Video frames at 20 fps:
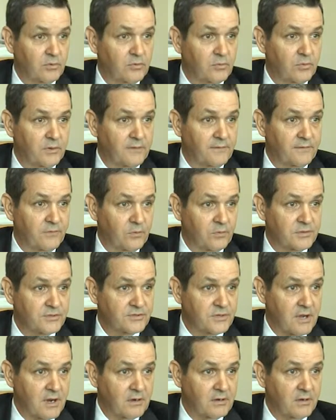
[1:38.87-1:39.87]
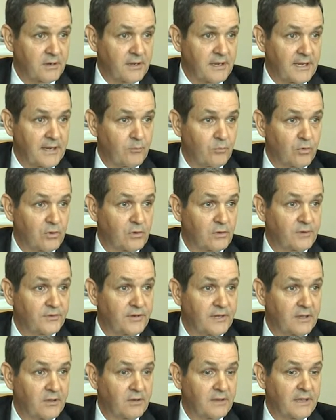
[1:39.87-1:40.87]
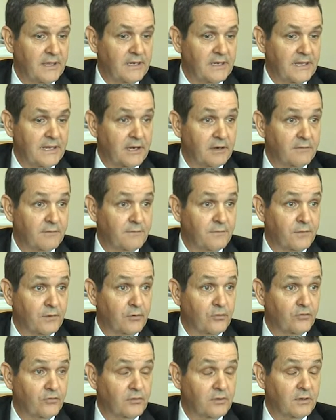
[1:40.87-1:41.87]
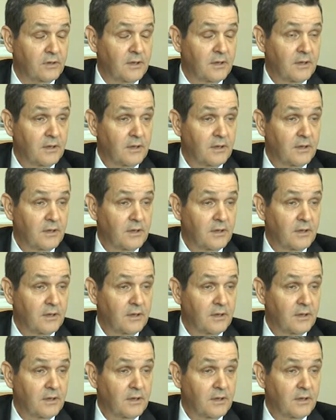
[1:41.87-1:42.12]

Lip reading: 24th soccer game. We're going to tailgate at our first